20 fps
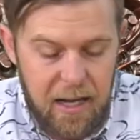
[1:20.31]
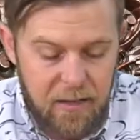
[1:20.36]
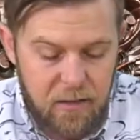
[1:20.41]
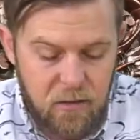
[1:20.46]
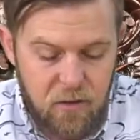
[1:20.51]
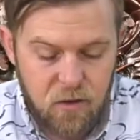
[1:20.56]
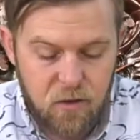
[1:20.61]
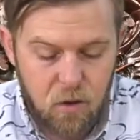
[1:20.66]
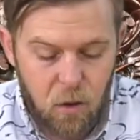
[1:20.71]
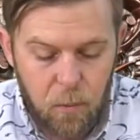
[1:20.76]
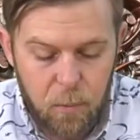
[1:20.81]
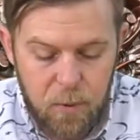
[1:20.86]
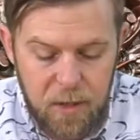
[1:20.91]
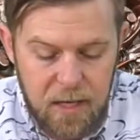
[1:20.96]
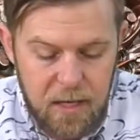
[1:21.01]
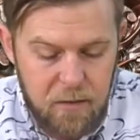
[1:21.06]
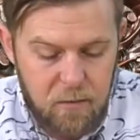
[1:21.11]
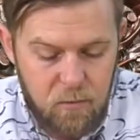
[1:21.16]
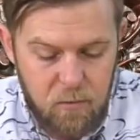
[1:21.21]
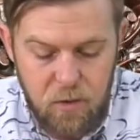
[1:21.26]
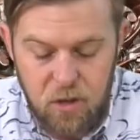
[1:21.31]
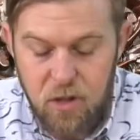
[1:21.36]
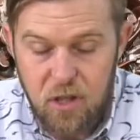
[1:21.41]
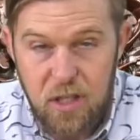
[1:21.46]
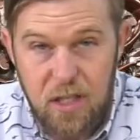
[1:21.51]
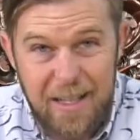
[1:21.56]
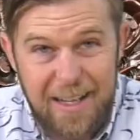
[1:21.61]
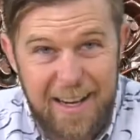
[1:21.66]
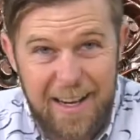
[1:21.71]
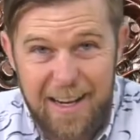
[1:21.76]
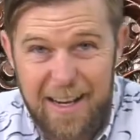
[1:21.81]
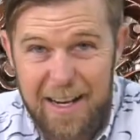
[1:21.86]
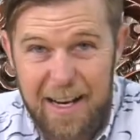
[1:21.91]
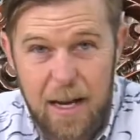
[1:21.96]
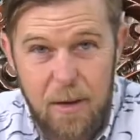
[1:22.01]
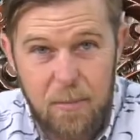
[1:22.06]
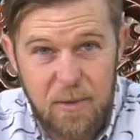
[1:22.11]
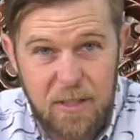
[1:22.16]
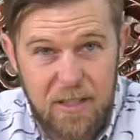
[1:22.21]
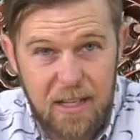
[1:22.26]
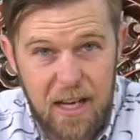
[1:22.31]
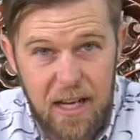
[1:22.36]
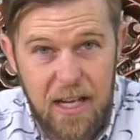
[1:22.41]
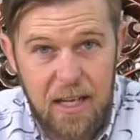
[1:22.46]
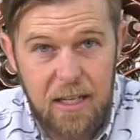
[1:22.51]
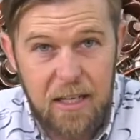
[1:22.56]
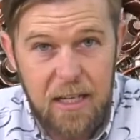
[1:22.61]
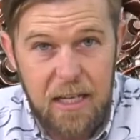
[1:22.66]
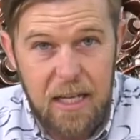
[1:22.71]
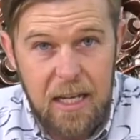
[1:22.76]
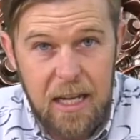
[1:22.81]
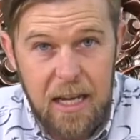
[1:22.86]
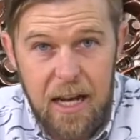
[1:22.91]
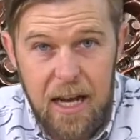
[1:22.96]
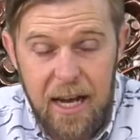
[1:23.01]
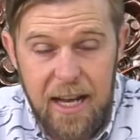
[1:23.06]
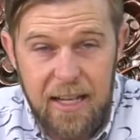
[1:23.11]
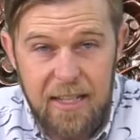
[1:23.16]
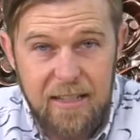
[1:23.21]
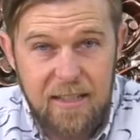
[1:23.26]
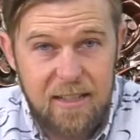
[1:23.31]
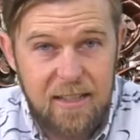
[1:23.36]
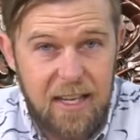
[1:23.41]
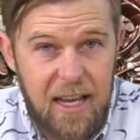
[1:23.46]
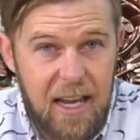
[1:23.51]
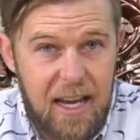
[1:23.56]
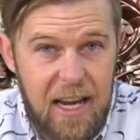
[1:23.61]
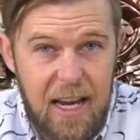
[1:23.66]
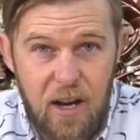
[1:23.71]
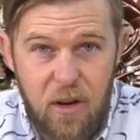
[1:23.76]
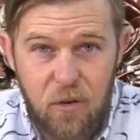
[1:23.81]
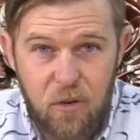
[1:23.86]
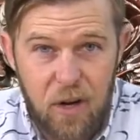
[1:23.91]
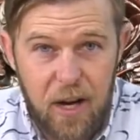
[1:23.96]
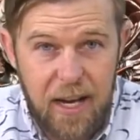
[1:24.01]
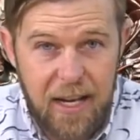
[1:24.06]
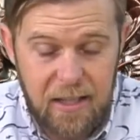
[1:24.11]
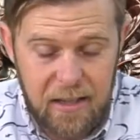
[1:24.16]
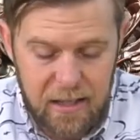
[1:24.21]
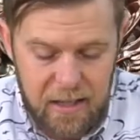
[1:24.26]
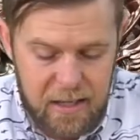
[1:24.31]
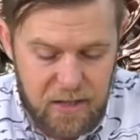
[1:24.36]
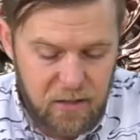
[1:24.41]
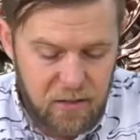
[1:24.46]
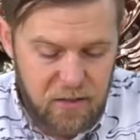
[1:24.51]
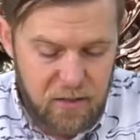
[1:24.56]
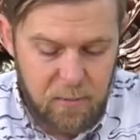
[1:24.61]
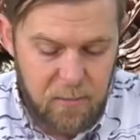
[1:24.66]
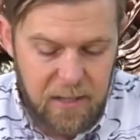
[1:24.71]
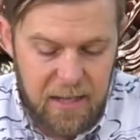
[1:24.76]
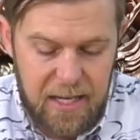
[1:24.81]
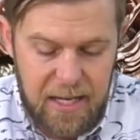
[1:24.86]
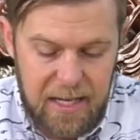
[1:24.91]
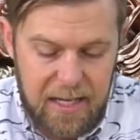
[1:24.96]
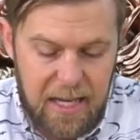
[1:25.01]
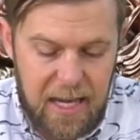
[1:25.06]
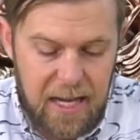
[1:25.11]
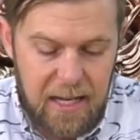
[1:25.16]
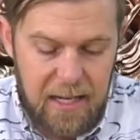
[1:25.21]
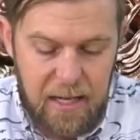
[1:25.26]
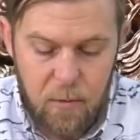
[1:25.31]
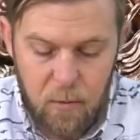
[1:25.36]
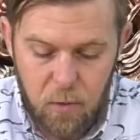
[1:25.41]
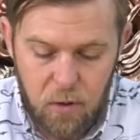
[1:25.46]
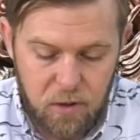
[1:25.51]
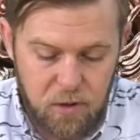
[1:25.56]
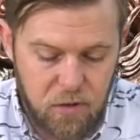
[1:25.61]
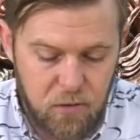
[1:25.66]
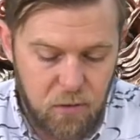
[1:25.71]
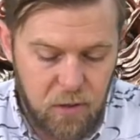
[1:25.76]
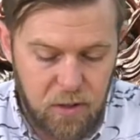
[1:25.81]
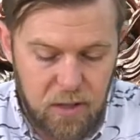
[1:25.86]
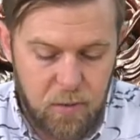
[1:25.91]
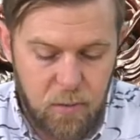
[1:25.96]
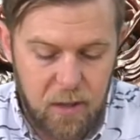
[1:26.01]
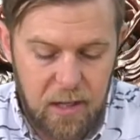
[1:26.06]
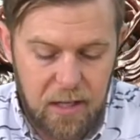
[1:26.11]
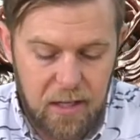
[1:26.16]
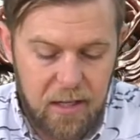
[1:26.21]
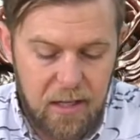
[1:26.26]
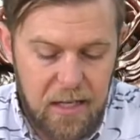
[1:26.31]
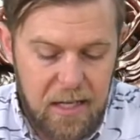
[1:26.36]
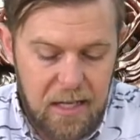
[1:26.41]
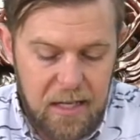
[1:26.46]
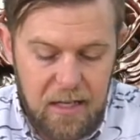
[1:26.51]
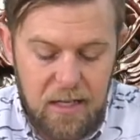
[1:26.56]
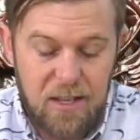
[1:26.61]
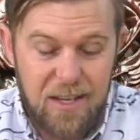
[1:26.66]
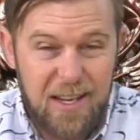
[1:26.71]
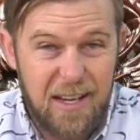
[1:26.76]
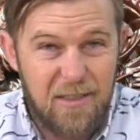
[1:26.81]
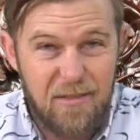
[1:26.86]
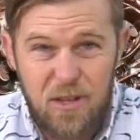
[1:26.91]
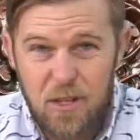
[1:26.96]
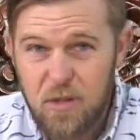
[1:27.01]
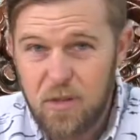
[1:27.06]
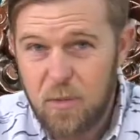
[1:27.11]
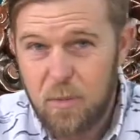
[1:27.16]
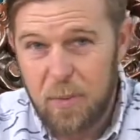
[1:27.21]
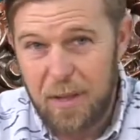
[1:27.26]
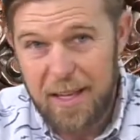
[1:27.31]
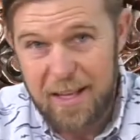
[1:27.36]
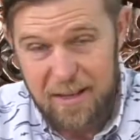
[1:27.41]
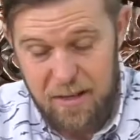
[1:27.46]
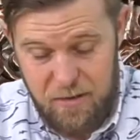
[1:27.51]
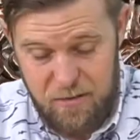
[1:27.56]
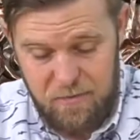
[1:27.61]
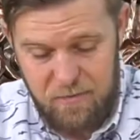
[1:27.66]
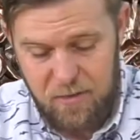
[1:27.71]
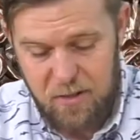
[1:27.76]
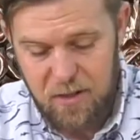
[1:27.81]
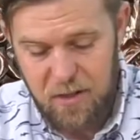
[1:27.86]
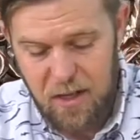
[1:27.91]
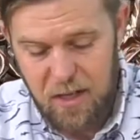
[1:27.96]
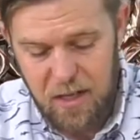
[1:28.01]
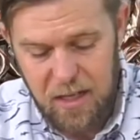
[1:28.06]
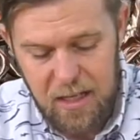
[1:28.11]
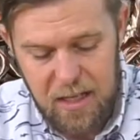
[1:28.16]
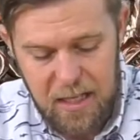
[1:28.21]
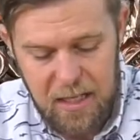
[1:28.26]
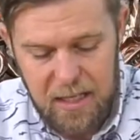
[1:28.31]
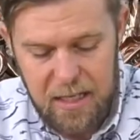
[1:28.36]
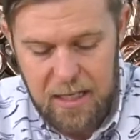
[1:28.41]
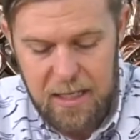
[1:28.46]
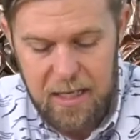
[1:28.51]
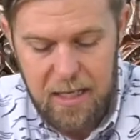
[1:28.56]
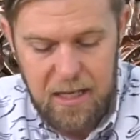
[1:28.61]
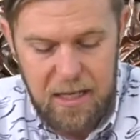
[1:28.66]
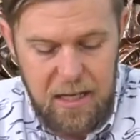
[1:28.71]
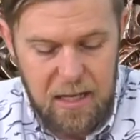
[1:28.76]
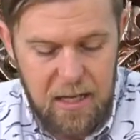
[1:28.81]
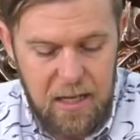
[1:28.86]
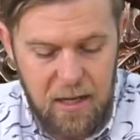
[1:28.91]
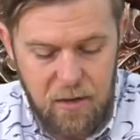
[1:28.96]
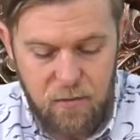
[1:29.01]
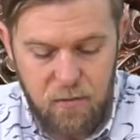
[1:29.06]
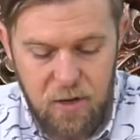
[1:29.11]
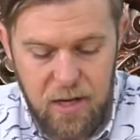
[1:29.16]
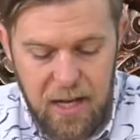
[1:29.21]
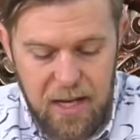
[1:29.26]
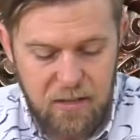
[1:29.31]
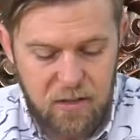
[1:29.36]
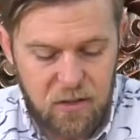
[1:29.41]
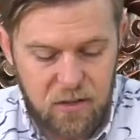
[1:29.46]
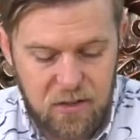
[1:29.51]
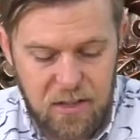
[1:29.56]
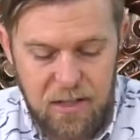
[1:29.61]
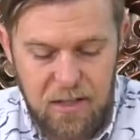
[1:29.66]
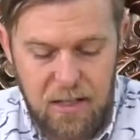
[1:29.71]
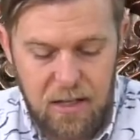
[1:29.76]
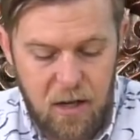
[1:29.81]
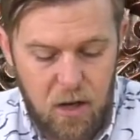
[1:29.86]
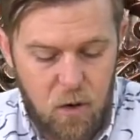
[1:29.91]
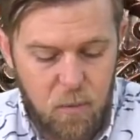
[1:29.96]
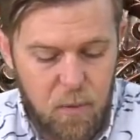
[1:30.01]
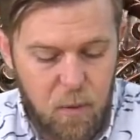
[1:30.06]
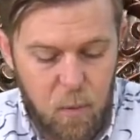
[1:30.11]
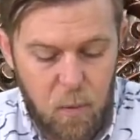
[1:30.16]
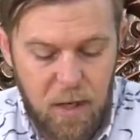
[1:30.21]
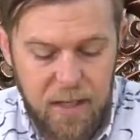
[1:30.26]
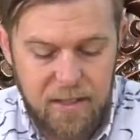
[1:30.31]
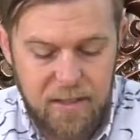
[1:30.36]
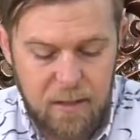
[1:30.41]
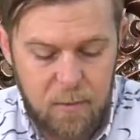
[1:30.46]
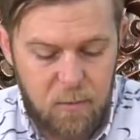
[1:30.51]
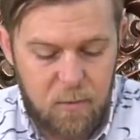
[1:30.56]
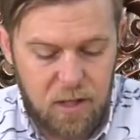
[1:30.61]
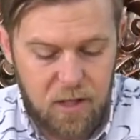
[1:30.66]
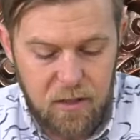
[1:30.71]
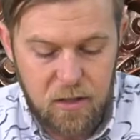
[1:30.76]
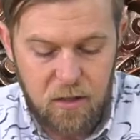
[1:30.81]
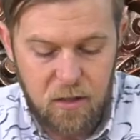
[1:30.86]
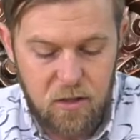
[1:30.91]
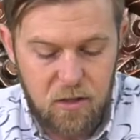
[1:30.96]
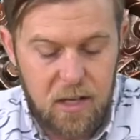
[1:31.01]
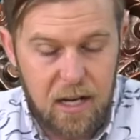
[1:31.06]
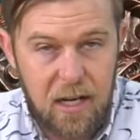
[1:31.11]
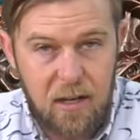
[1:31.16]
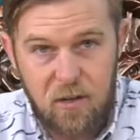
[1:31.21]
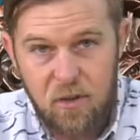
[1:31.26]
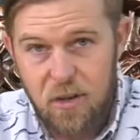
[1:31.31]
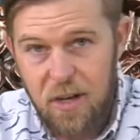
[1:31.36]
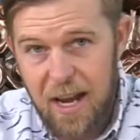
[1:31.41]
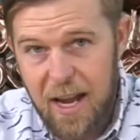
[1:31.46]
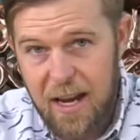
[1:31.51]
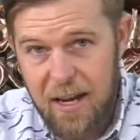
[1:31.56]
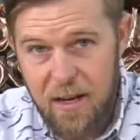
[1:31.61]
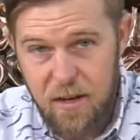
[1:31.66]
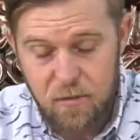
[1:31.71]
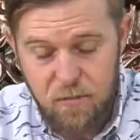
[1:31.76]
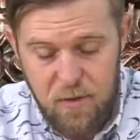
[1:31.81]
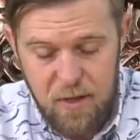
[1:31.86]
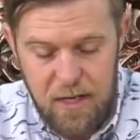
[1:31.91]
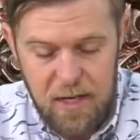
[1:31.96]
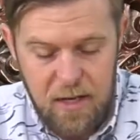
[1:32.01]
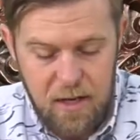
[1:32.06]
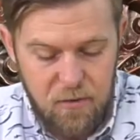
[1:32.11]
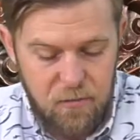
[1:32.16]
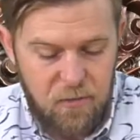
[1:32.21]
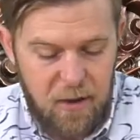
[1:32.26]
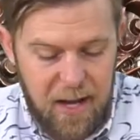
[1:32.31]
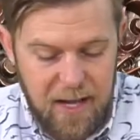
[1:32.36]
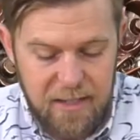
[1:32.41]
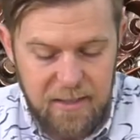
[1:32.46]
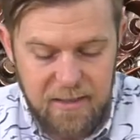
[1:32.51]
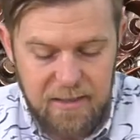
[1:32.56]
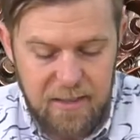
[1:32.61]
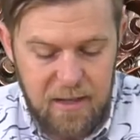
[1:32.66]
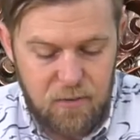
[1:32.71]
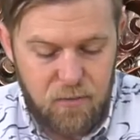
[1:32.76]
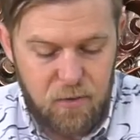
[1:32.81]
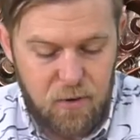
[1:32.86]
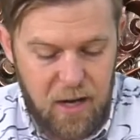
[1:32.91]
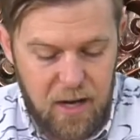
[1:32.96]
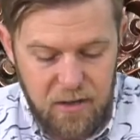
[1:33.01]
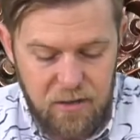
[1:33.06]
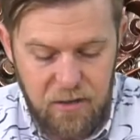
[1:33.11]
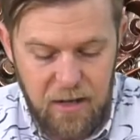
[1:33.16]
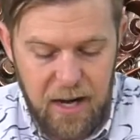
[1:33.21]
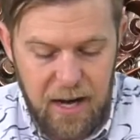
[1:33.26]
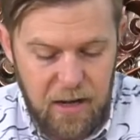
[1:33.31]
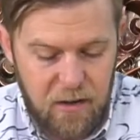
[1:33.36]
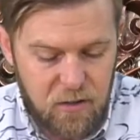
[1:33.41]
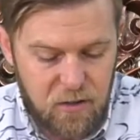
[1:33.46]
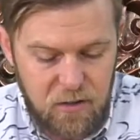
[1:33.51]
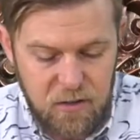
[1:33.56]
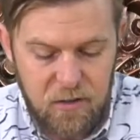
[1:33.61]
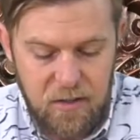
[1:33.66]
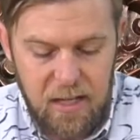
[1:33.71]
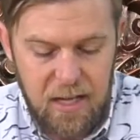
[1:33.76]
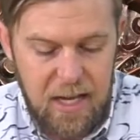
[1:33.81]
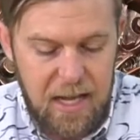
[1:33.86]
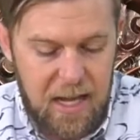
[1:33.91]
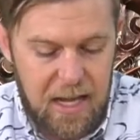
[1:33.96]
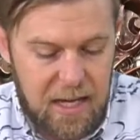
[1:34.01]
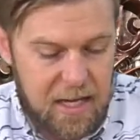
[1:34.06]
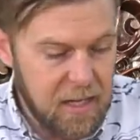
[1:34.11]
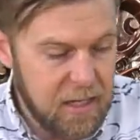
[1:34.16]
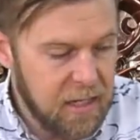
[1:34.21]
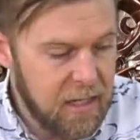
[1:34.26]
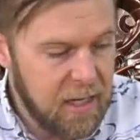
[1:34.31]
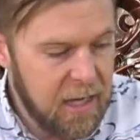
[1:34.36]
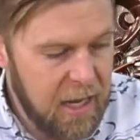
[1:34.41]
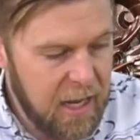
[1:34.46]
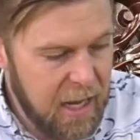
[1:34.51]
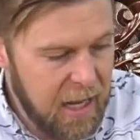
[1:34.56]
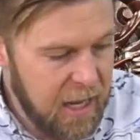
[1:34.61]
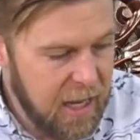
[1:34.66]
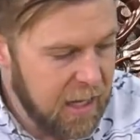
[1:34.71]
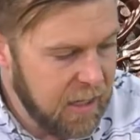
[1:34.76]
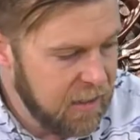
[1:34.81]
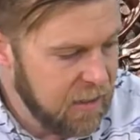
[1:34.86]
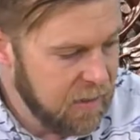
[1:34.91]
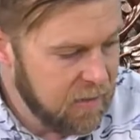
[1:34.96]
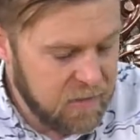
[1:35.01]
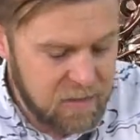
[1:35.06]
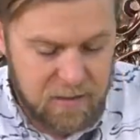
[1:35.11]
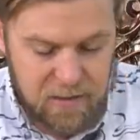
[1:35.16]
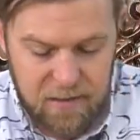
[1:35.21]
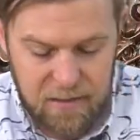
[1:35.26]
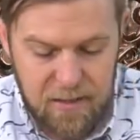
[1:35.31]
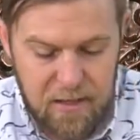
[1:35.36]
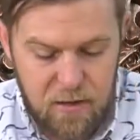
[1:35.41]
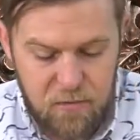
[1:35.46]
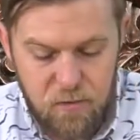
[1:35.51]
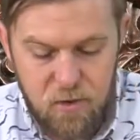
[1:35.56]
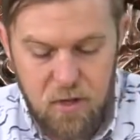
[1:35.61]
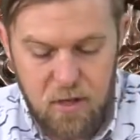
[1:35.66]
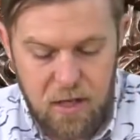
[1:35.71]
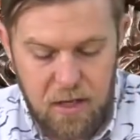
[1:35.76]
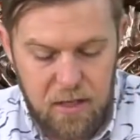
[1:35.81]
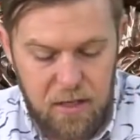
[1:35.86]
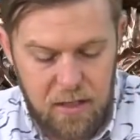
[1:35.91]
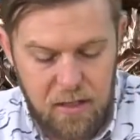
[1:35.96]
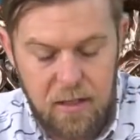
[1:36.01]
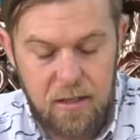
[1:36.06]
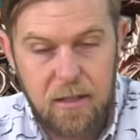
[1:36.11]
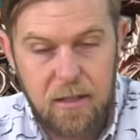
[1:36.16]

Sculpted, which you can get on Amazon. It's an air dry clay or something like that, and that works really well. You could even use Play-Doh. So if you guys are sitting at home and want something to do, get creative, find stuff around your house, and see if you can